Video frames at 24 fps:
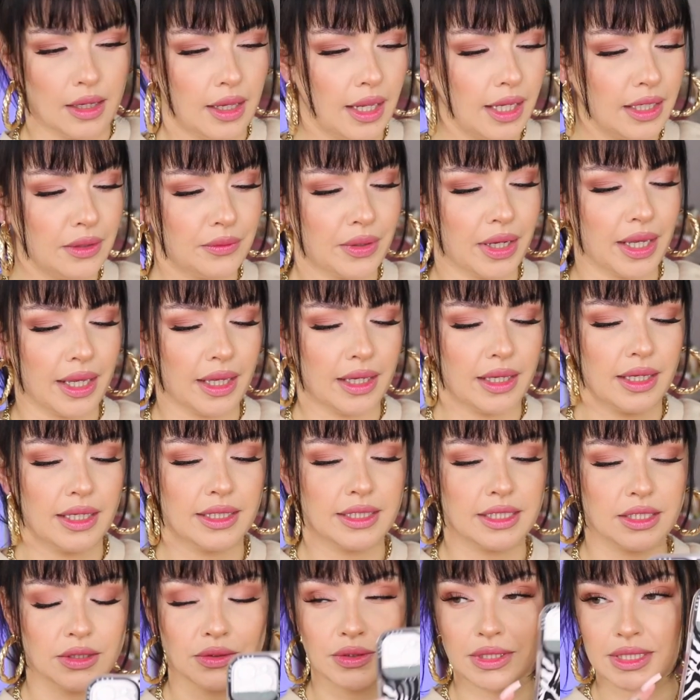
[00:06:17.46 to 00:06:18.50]
Anyway,
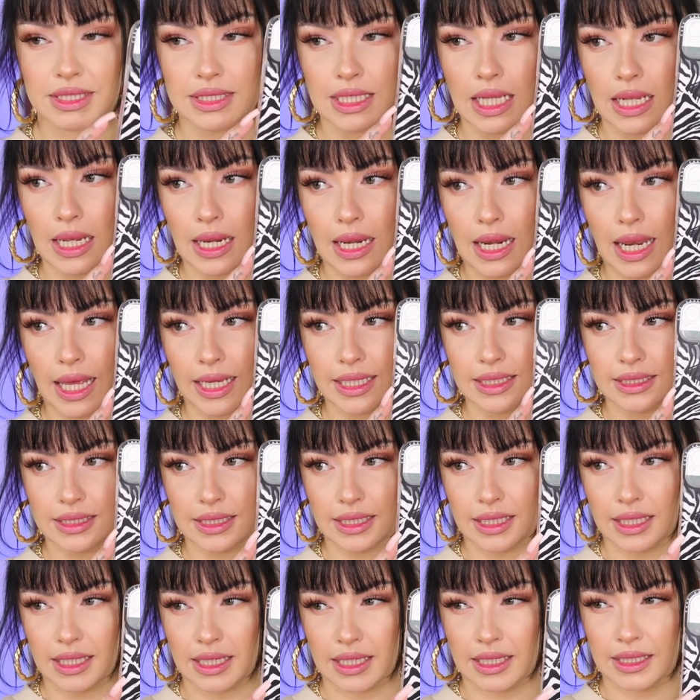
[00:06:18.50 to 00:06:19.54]
it looks like
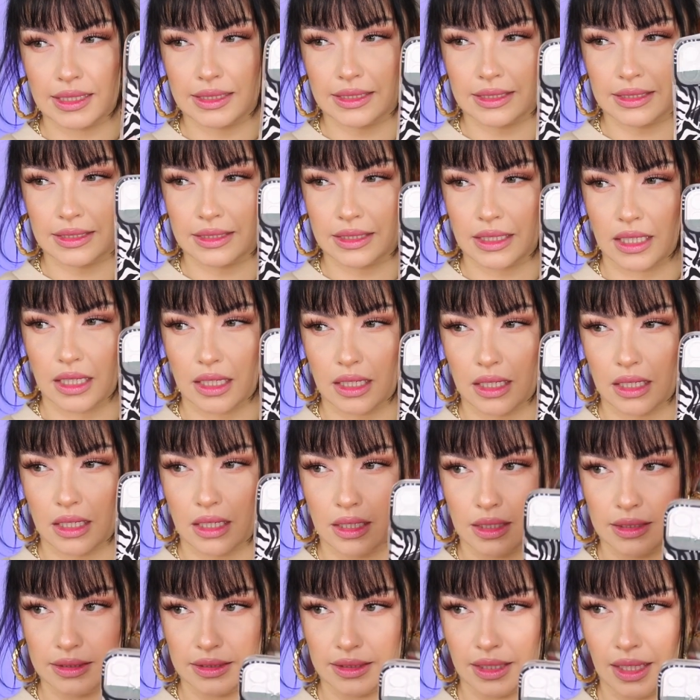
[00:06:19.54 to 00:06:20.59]
this.
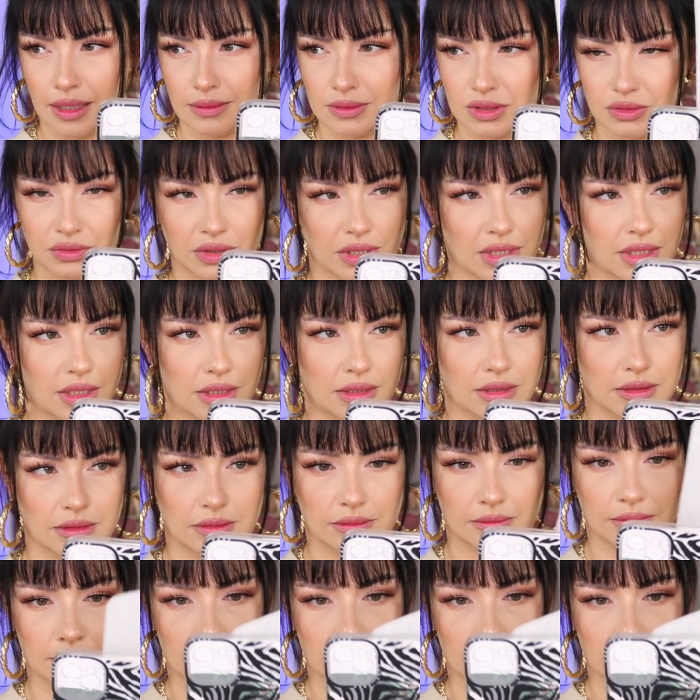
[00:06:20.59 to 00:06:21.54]
It came with this